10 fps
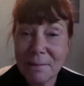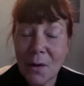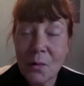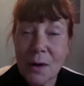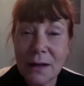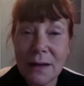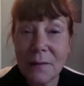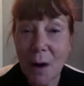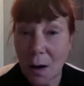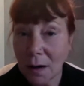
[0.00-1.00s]
We live
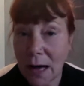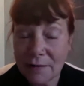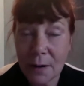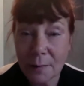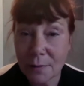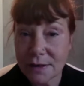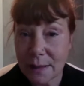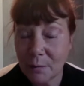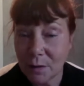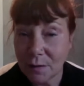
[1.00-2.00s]
our life on
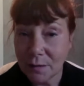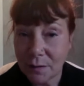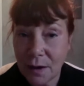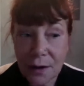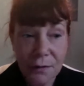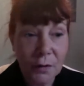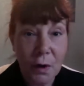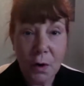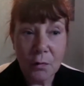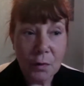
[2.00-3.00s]
perceptions.
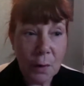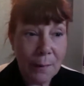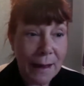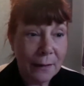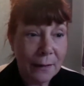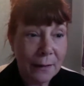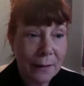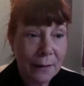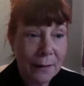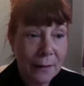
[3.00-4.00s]
So no matter
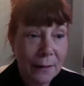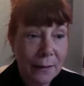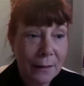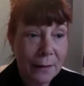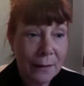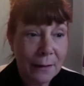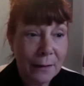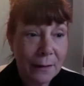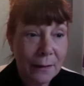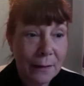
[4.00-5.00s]
how we may be
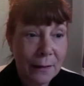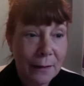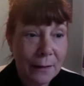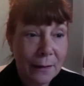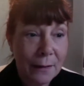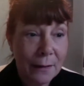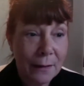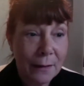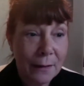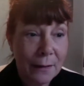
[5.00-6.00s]
interpreting a scene,
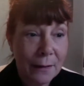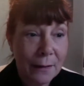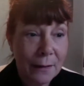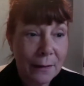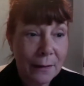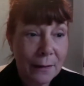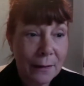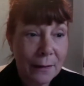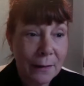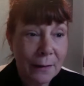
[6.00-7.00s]
we may be
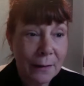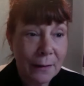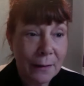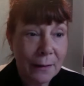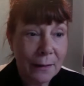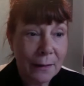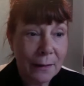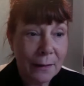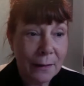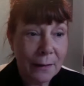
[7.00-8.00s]
looking at it from
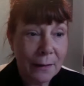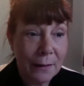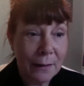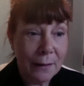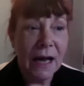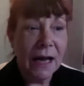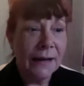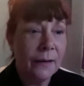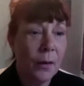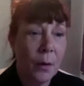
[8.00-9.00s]
what was
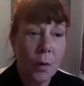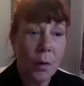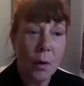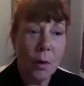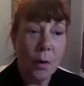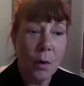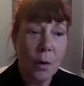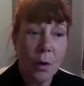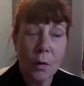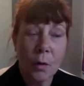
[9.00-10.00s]
done or where it
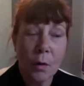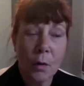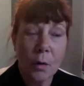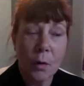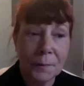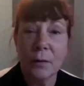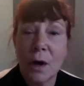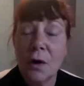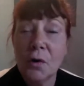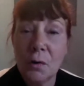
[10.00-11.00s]
took place or
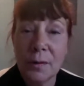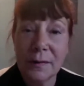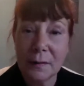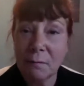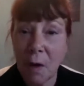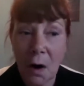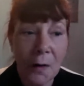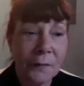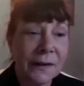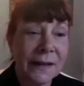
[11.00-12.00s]
who was
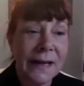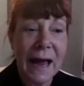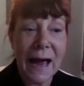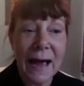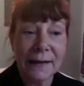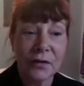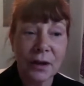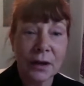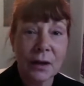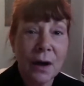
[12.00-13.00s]
involved in the
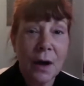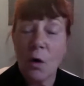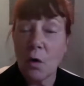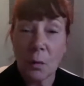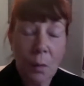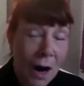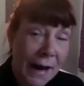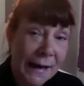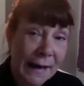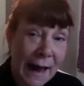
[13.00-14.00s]
action or why
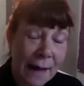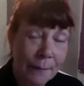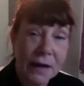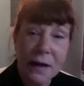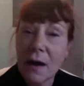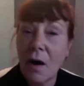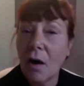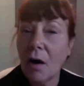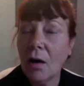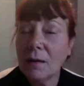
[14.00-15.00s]
it happened.
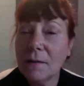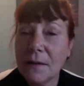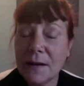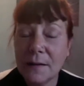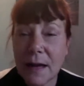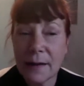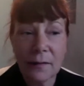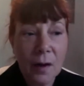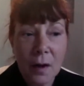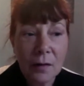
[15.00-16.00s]
All of these
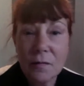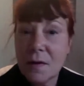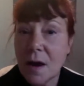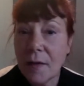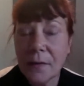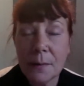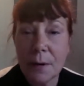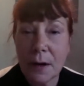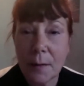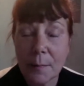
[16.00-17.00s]
things, nothing
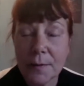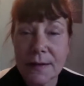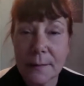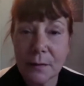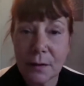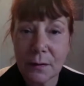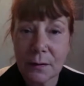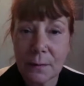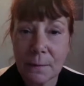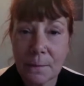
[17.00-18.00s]
but our
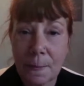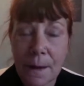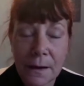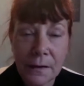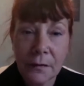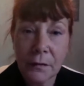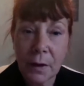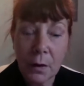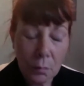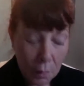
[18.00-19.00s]
perceptions.
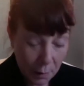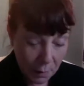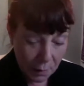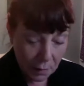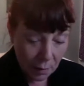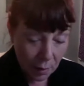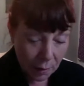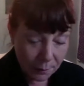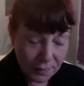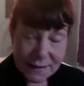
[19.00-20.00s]
So
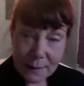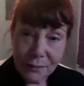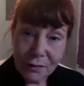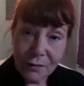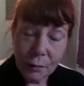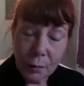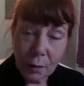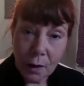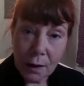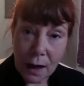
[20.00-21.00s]
our perceptions rule
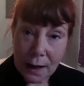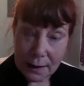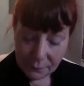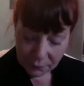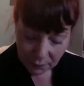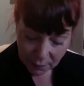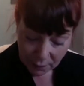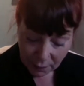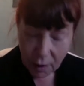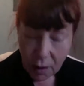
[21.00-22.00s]
our lives.
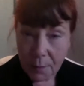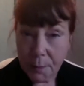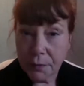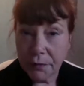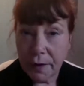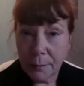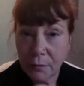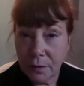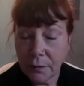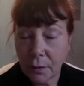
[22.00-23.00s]
Our
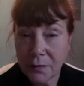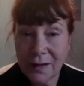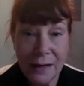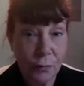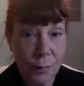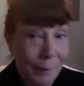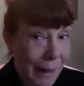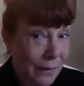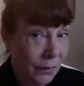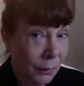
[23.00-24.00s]
perceptions are
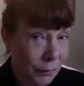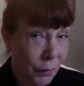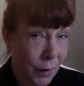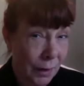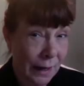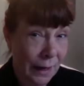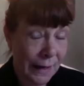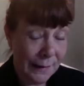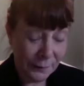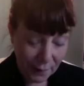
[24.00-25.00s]
detrimental to our
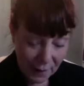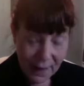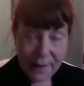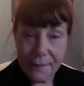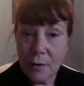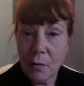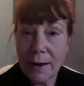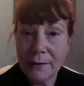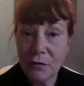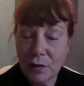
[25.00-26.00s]
lives. And the
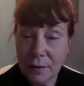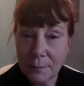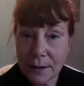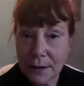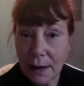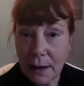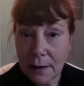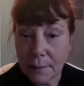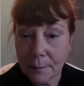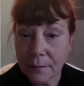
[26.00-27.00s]
question
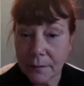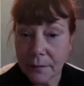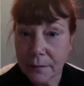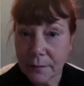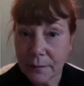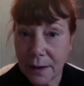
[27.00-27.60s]
becomes, I